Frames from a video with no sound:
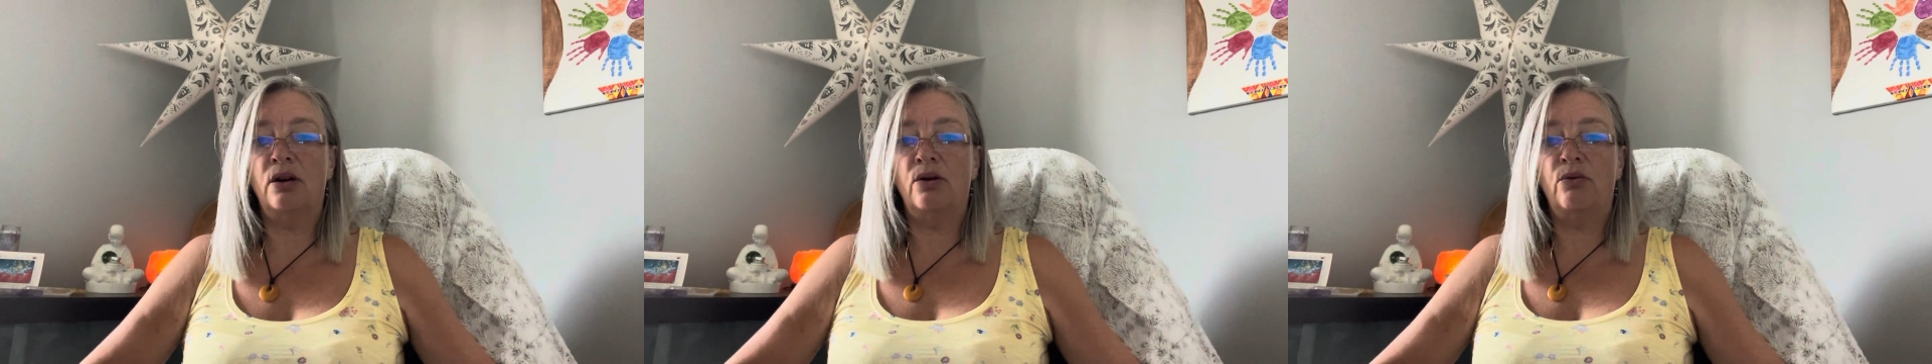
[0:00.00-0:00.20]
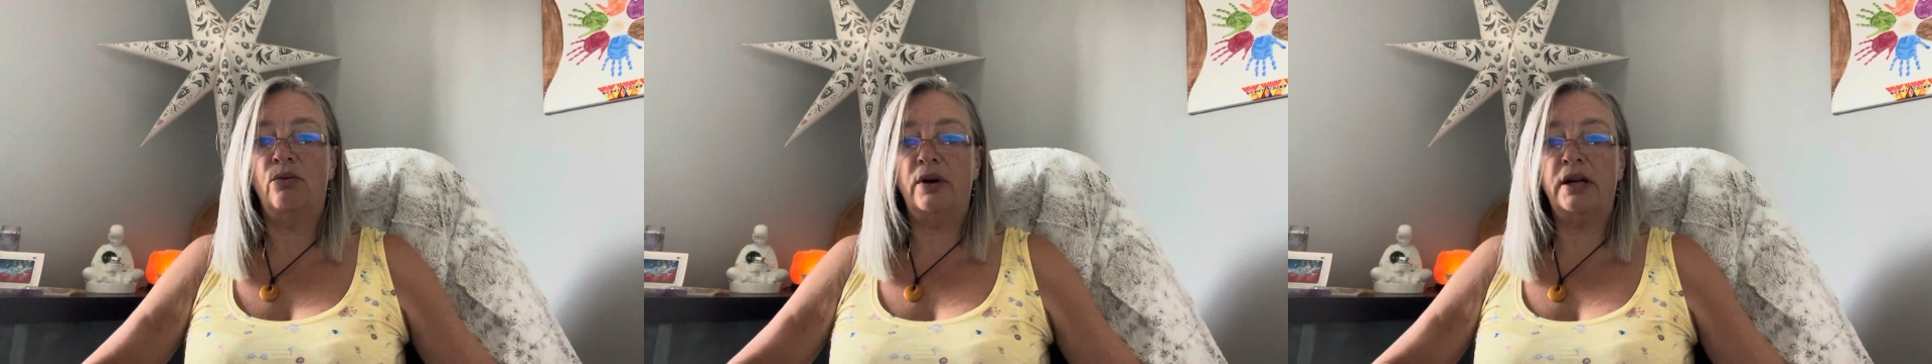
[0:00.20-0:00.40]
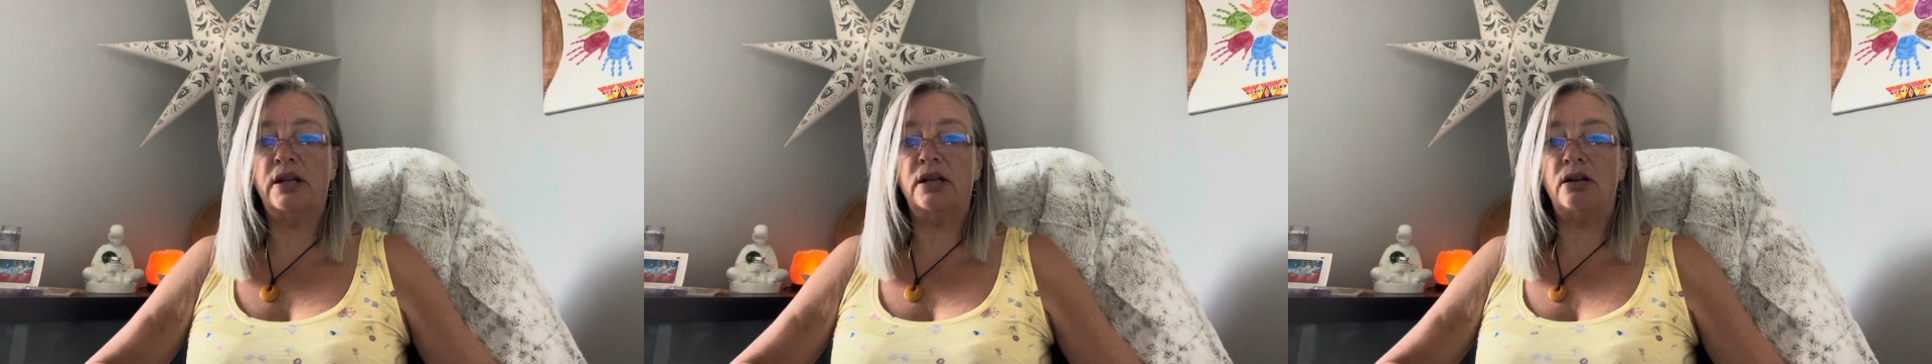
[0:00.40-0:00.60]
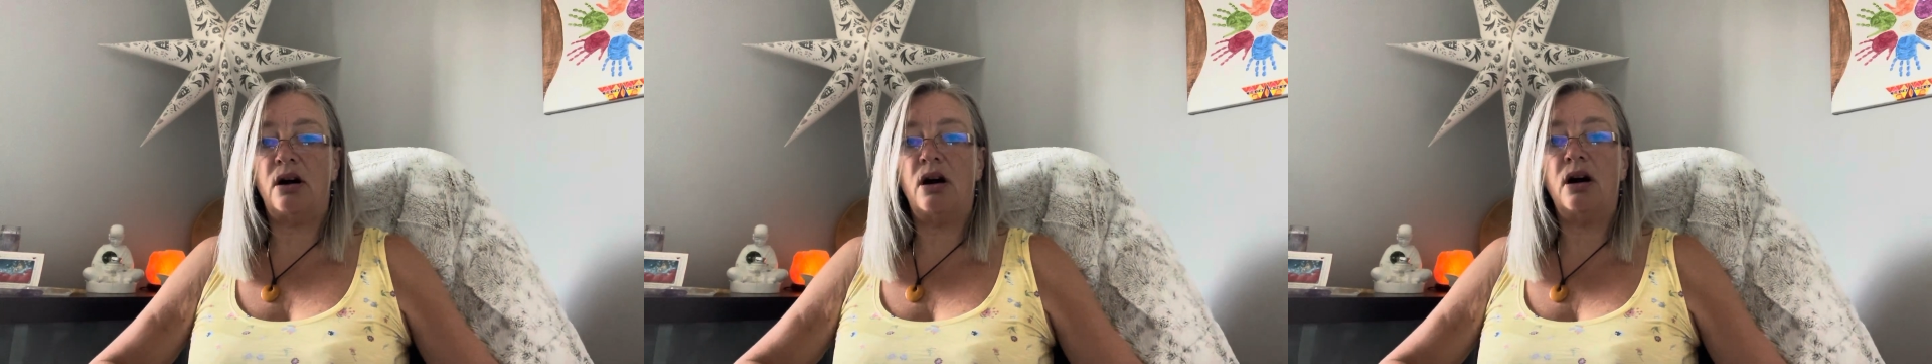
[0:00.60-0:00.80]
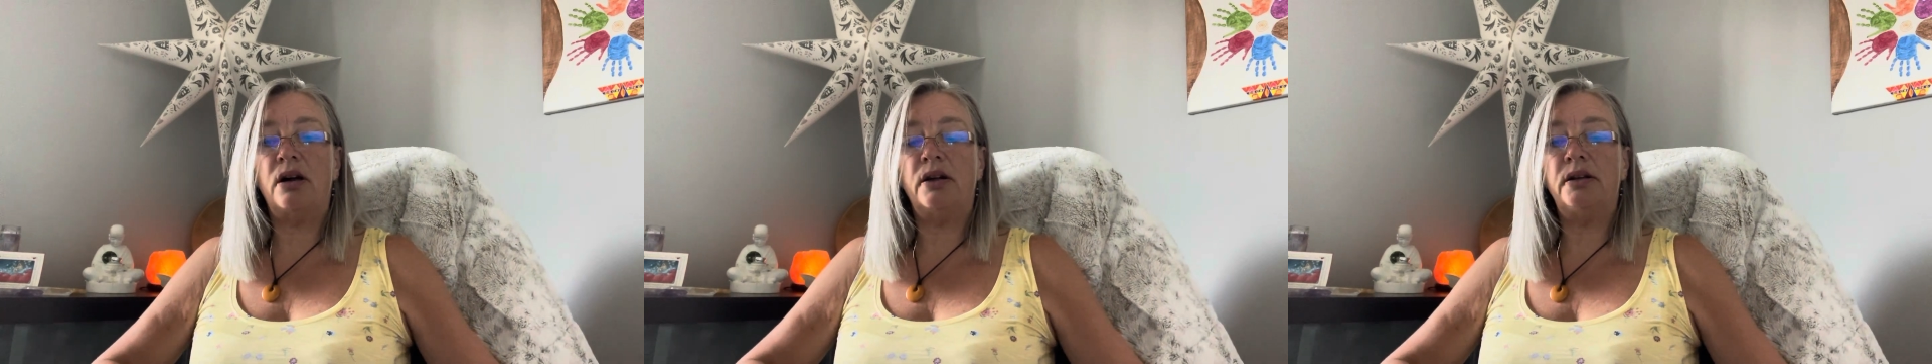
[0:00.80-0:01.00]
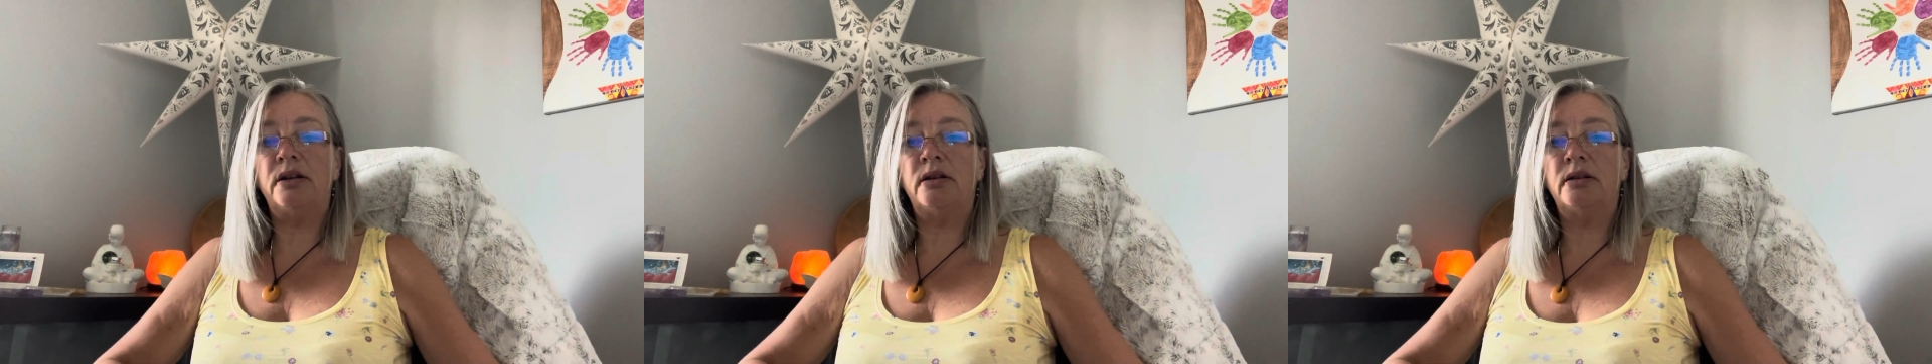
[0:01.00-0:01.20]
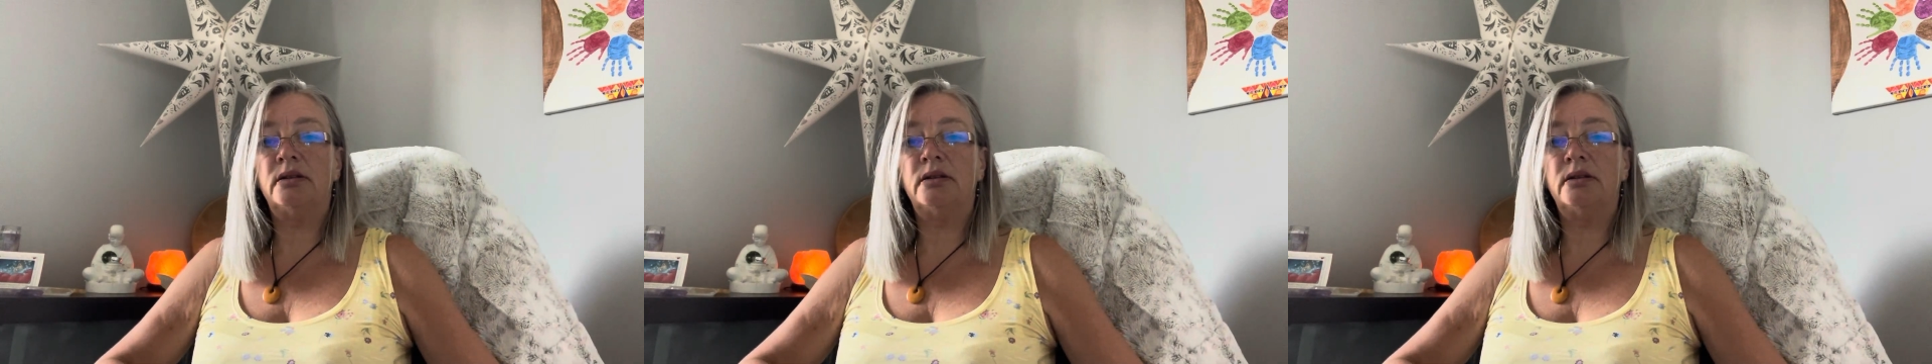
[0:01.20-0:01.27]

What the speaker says: working on